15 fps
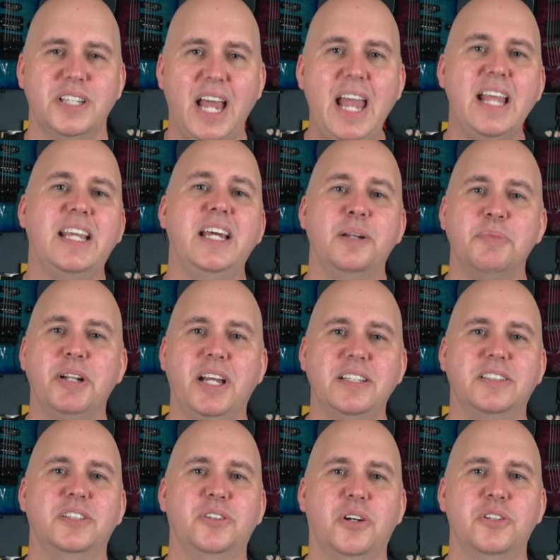Hey, get them a nice
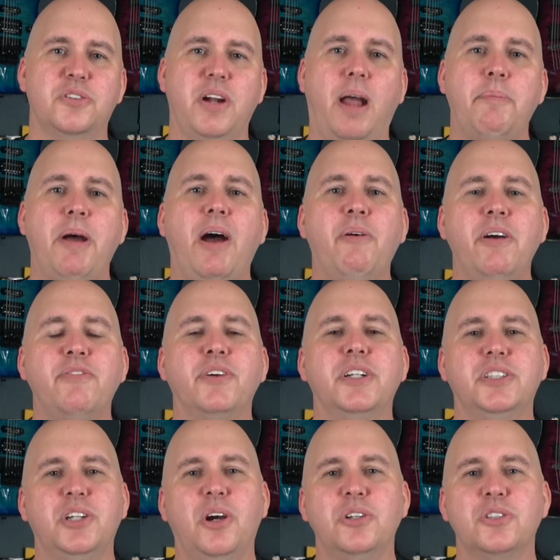guitar strap. However,
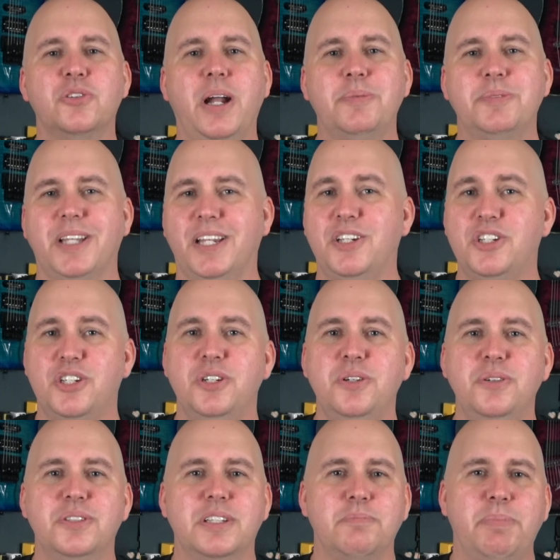guitar straps like
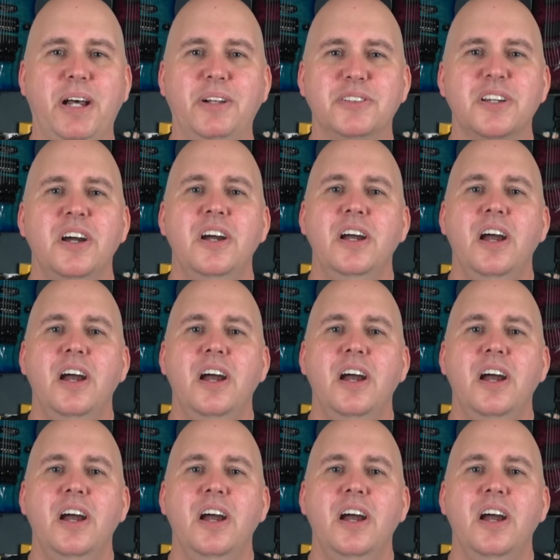shoes and belts,